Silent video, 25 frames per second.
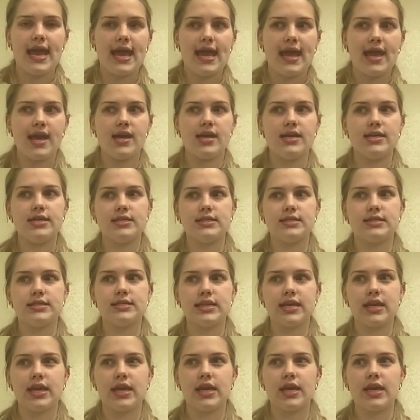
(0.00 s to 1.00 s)
and
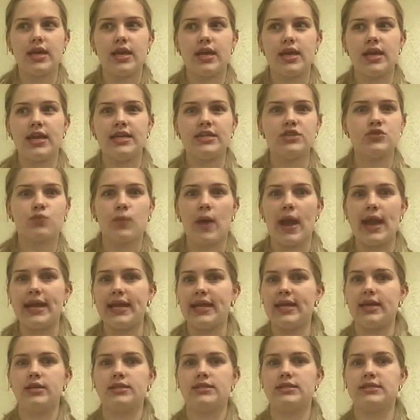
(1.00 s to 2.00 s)
his
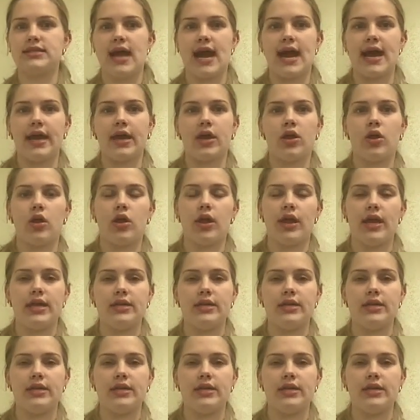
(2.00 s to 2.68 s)
writing style